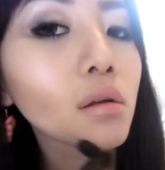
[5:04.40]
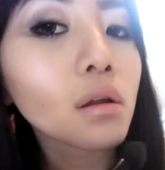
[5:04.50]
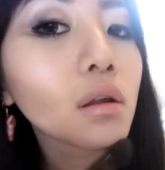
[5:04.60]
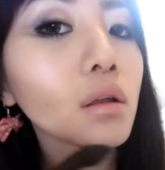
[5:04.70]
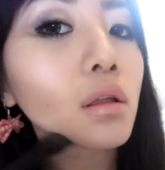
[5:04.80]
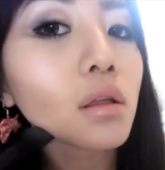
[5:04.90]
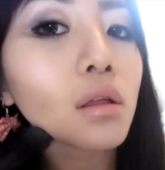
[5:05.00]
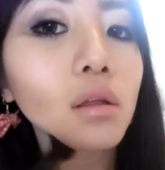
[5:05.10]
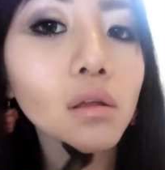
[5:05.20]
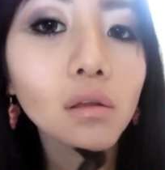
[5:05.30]

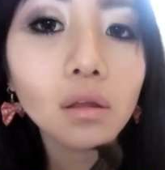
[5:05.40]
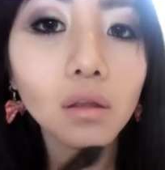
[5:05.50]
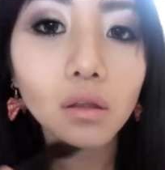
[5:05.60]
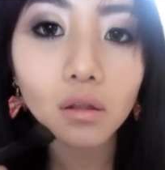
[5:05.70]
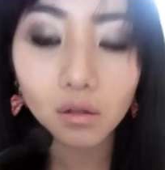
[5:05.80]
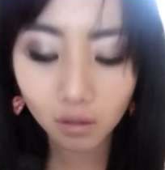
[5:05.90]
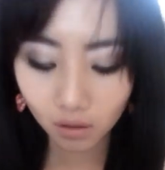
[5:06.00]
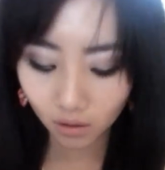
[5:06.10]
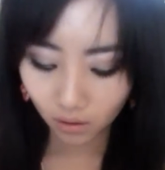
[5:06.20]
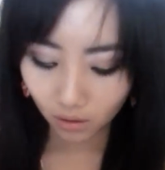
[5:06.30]

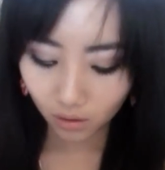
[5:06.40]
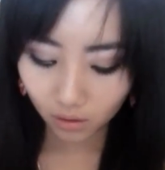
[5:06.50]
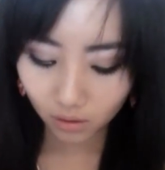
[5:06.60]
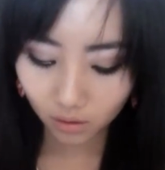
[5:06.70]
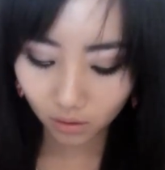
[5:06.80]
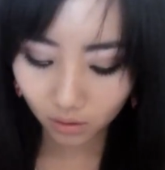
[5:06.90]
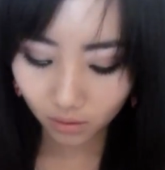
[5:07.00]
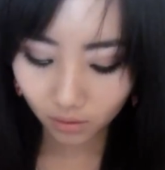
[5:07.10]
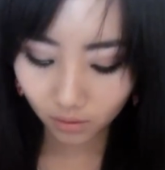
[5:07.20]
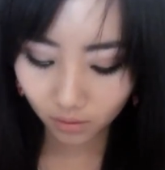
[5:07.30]

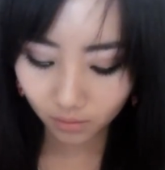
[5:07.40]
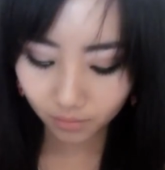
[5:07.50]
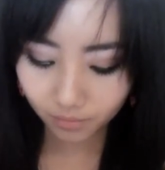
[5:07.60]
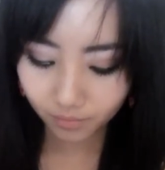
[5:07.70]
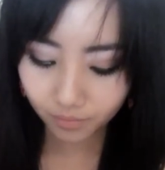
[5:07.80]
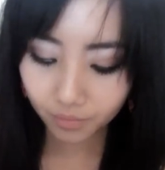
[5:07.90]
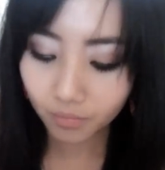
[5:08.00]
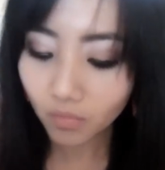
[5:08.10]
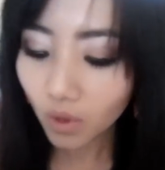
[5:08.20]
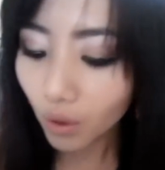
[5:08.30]

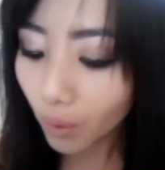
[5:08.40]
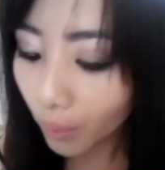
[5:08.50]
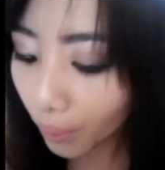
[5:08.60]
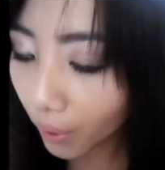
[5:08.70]
(no one is talking)